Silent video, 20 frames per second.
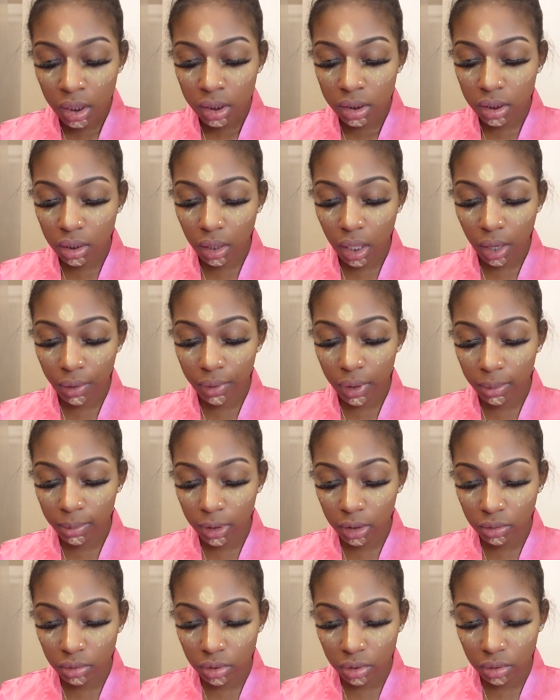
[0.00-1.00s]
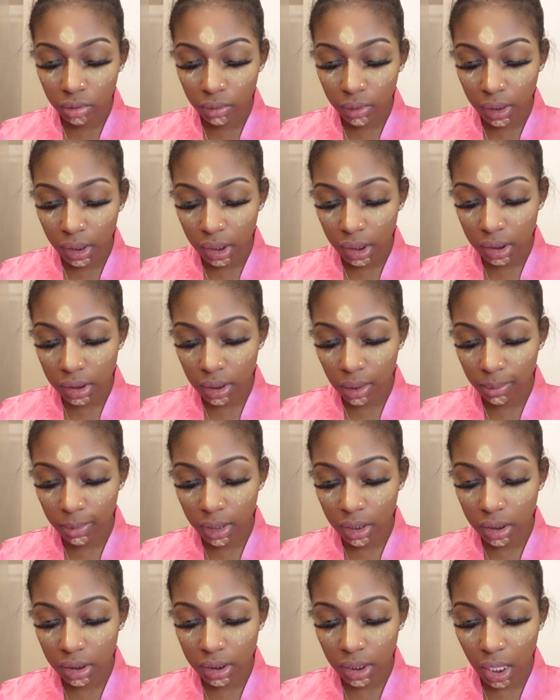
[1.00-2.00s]
So now what I'm gonna do is I'm
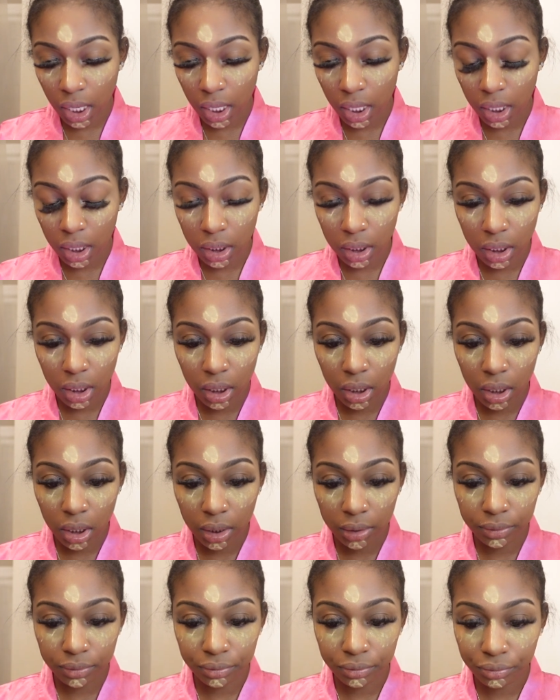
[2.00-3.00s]
gonna take the